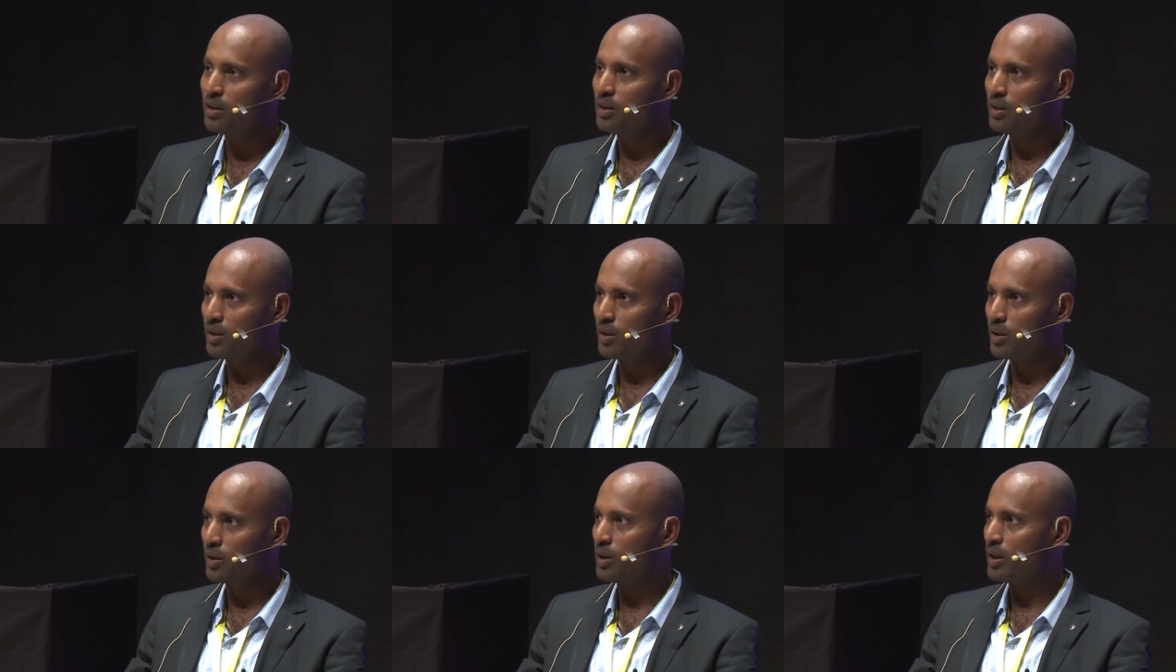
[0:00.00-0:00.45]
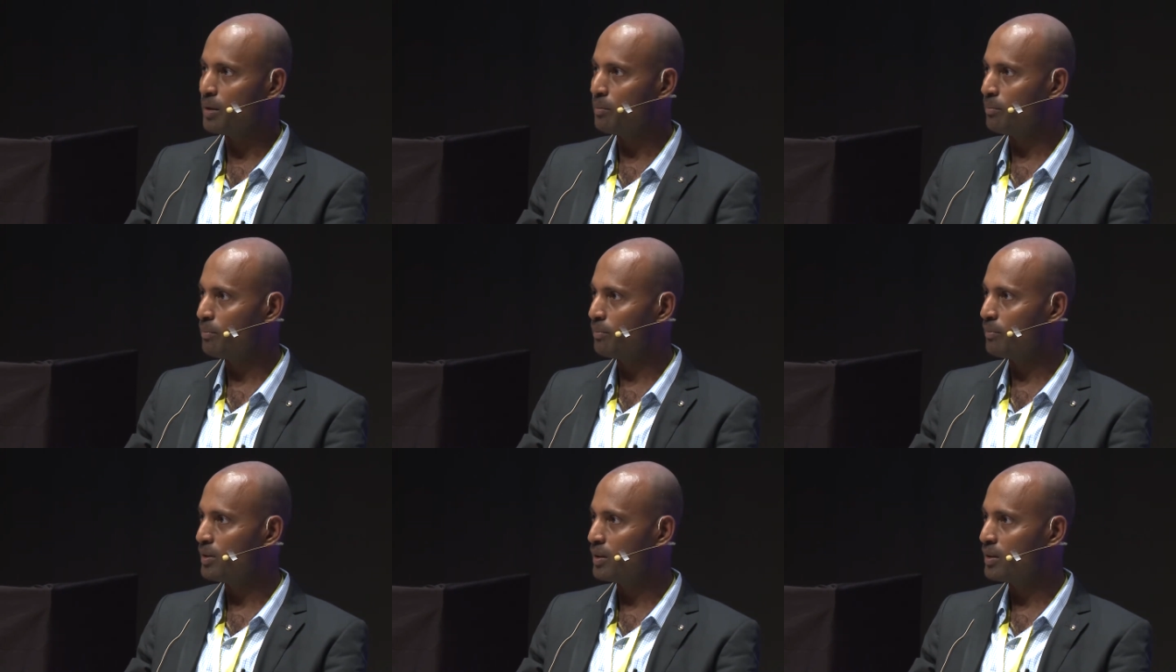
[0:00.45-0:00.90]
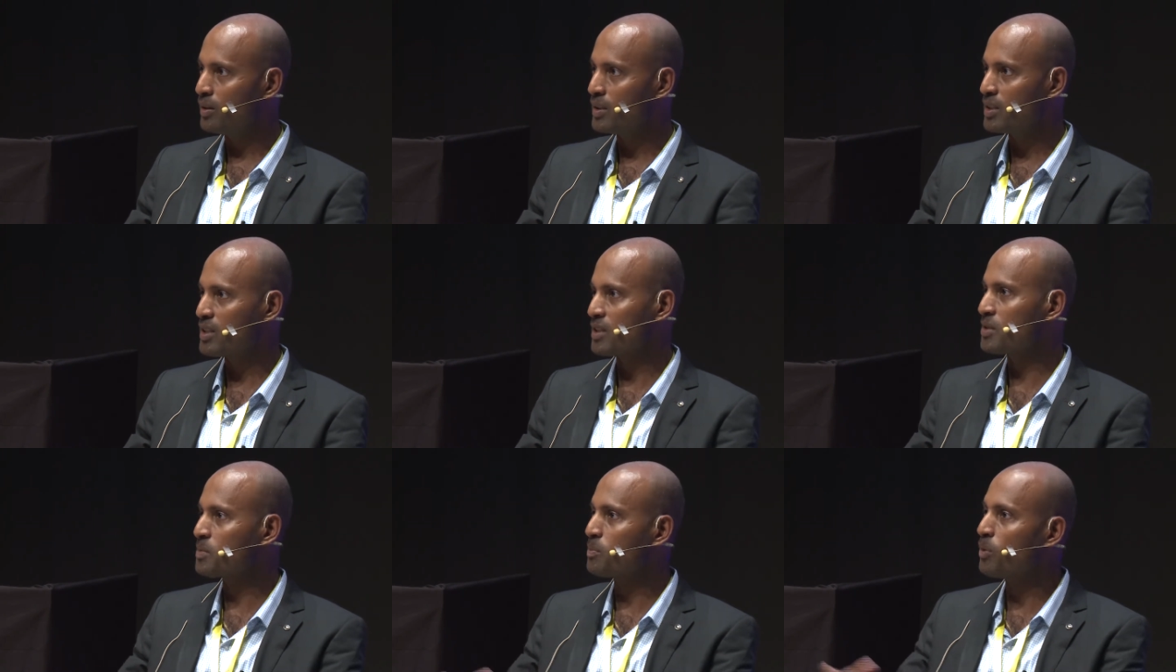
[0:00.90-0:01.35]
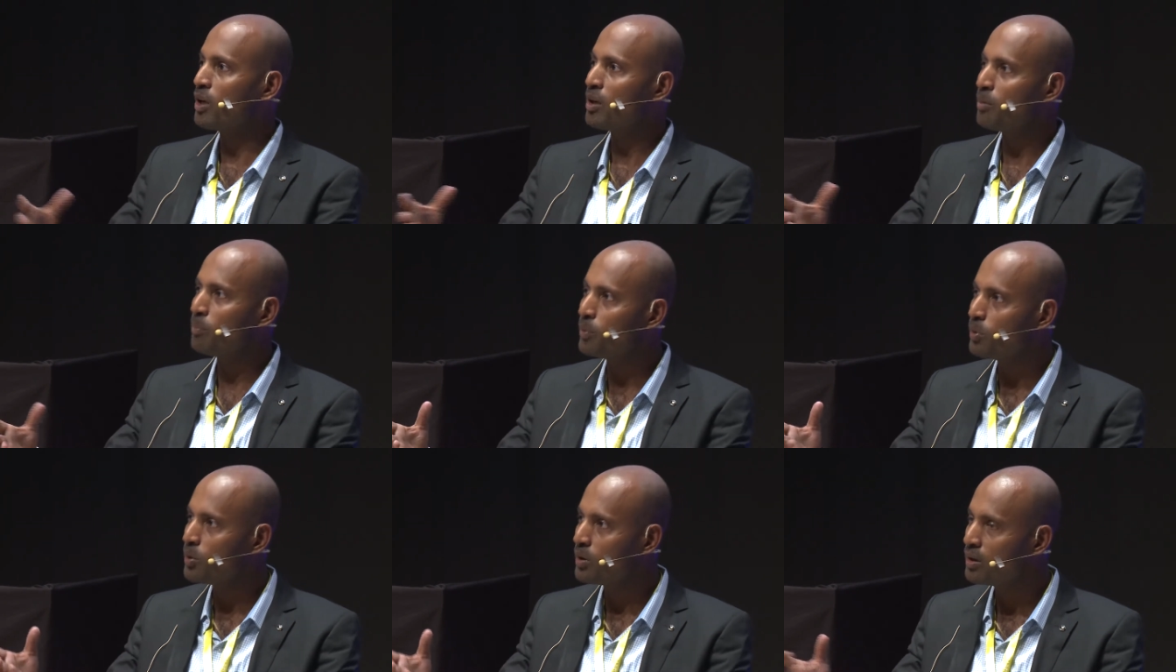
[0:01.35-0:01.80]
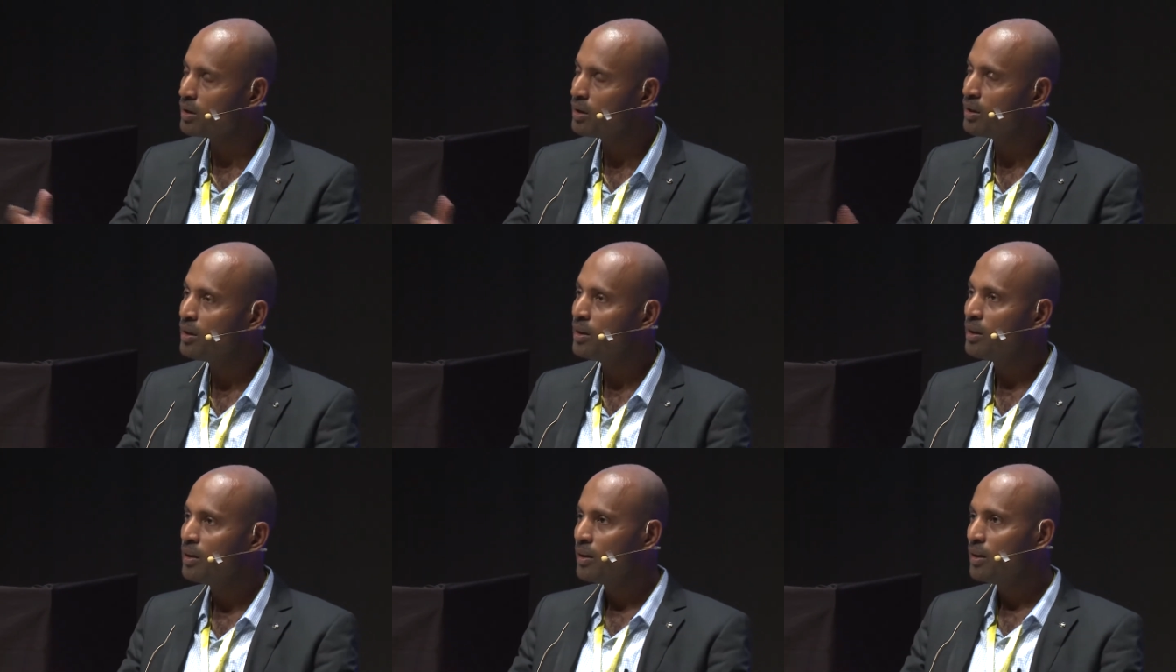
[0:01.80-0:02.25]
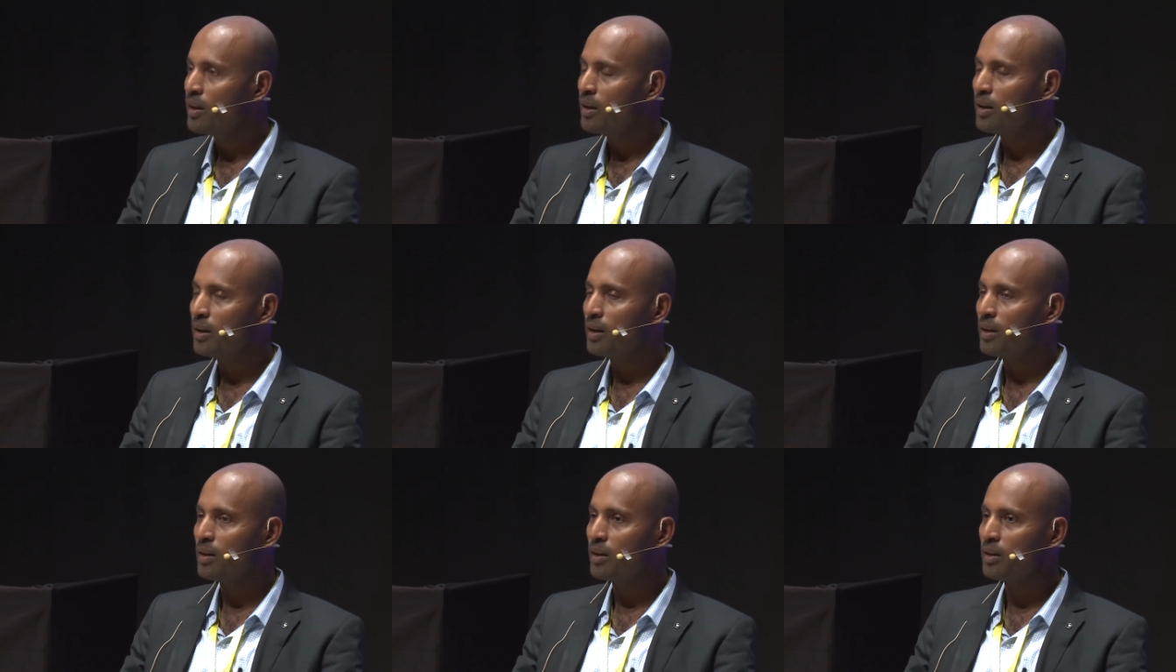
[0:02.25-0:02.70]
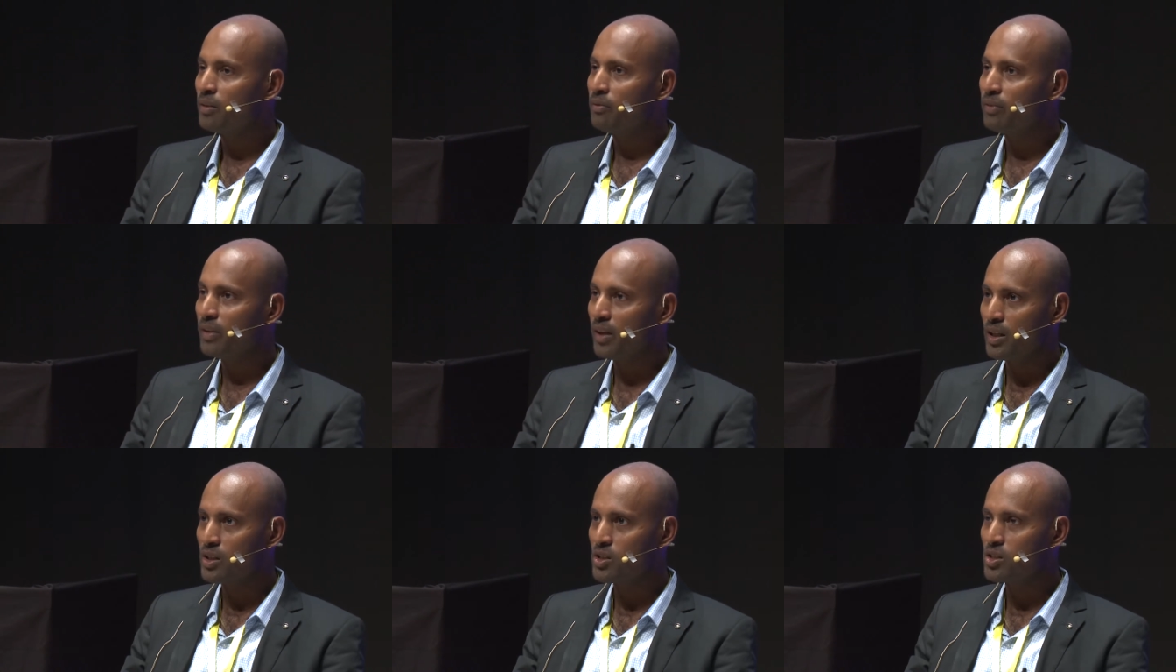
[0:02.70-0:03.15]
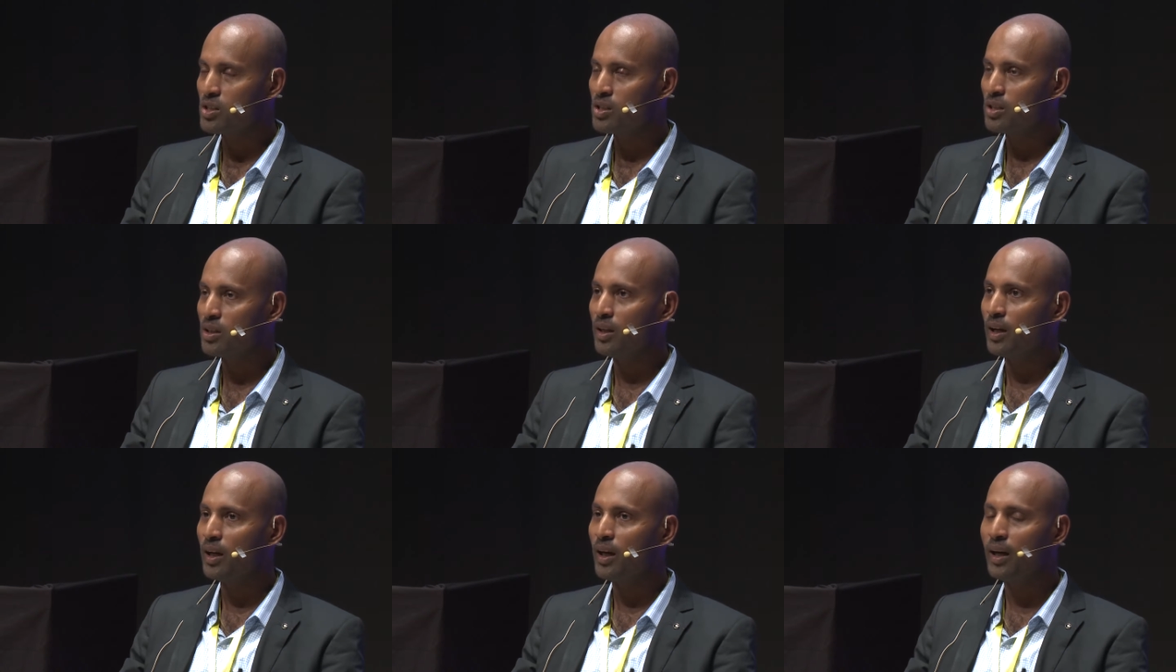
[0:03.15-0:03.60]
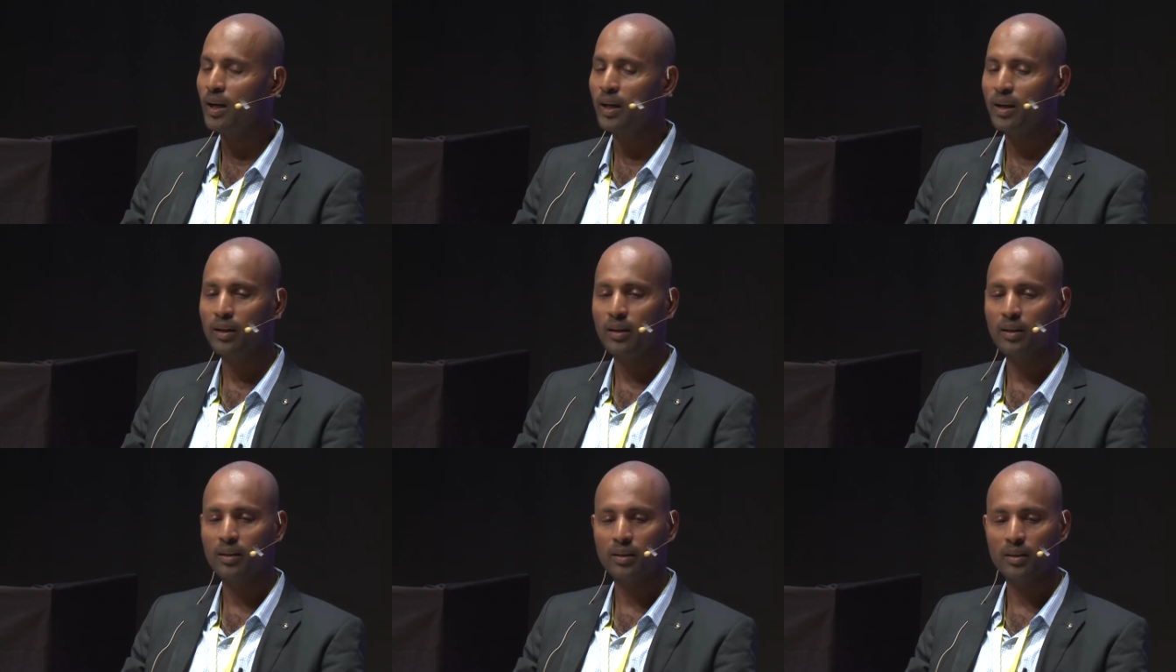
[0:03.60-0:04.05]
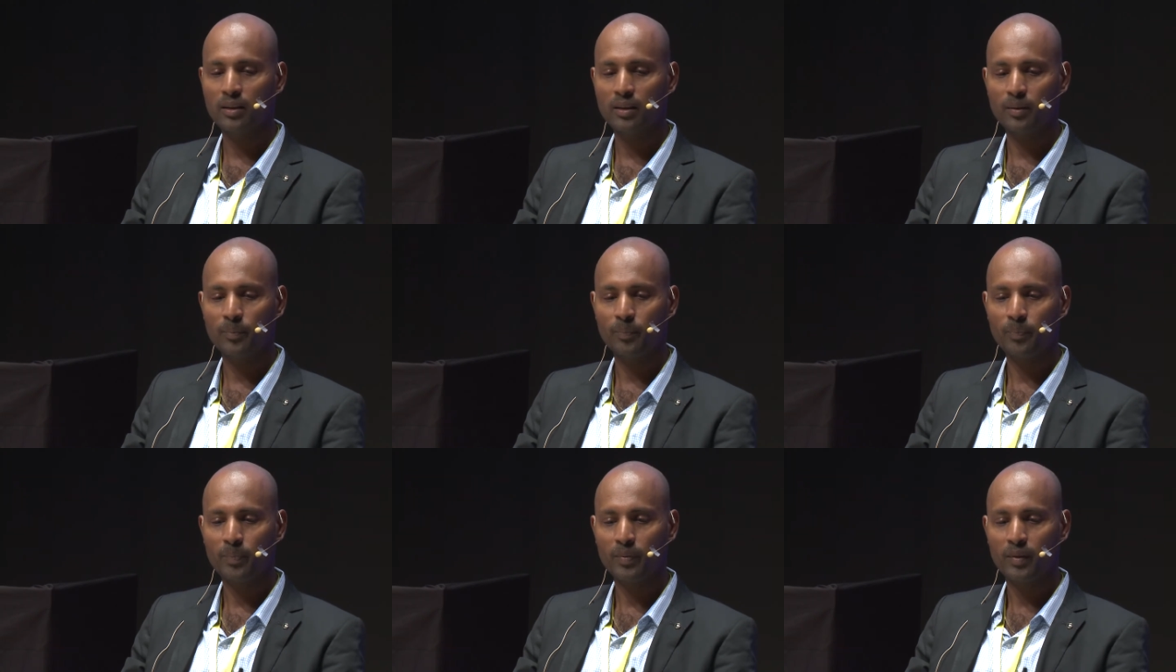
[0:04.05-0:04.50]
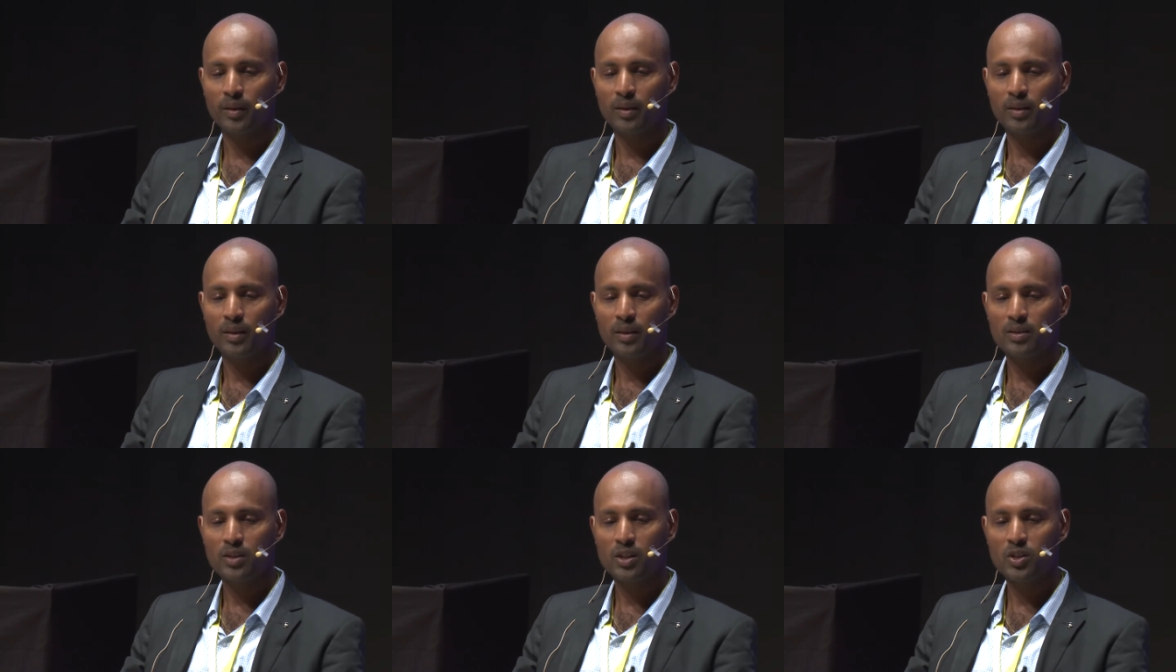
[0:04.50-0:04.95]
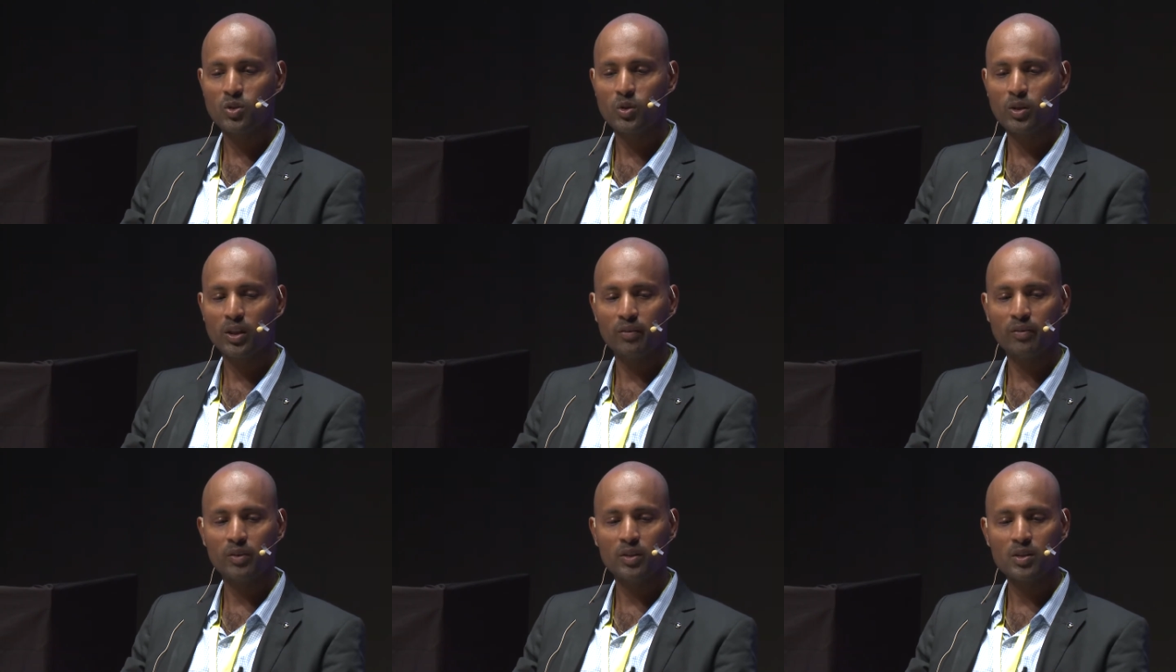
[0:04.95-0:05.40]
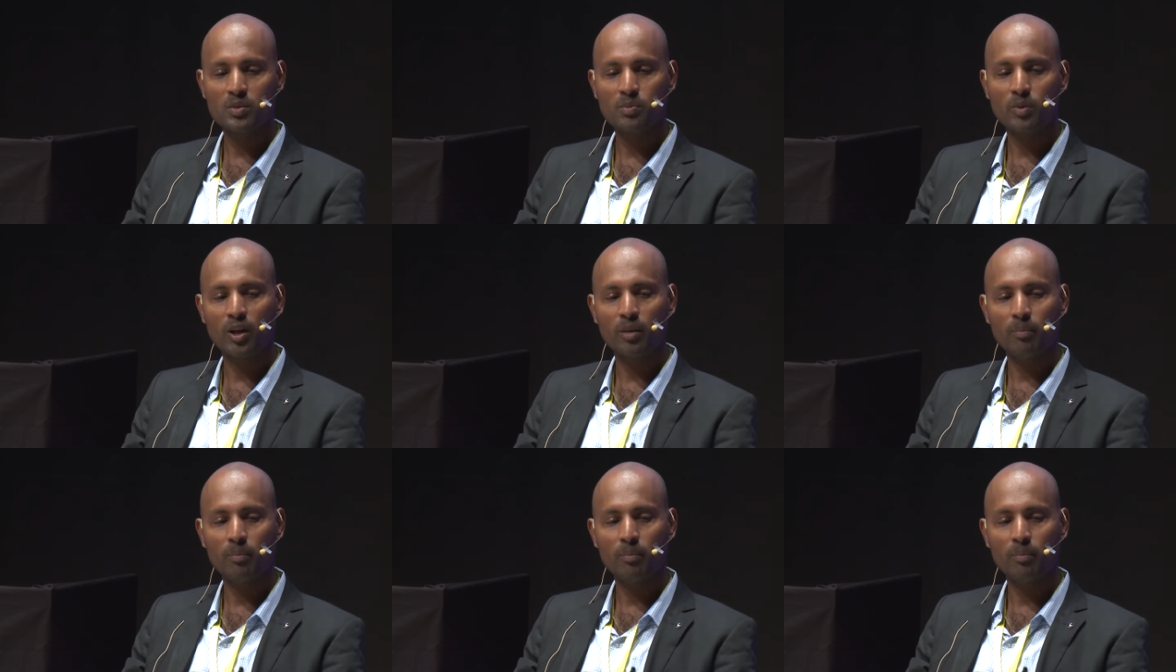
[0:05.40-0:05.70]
It's a small poor village, and just to give you a small